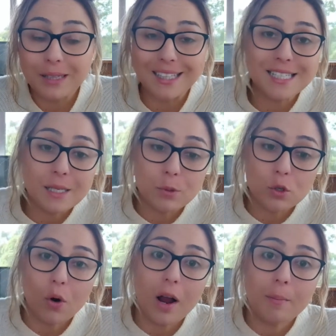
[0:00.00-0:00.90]
please
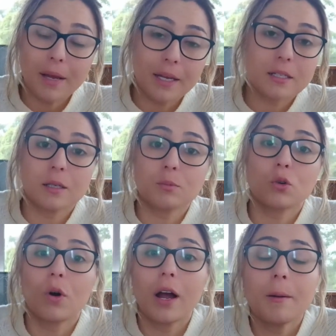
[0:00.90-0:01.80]
subscribe, hit
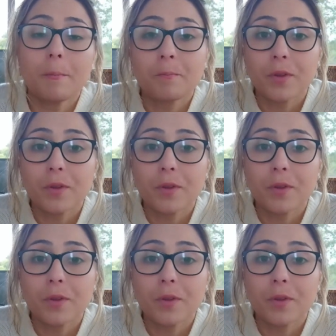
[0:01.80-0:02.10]
subscribe,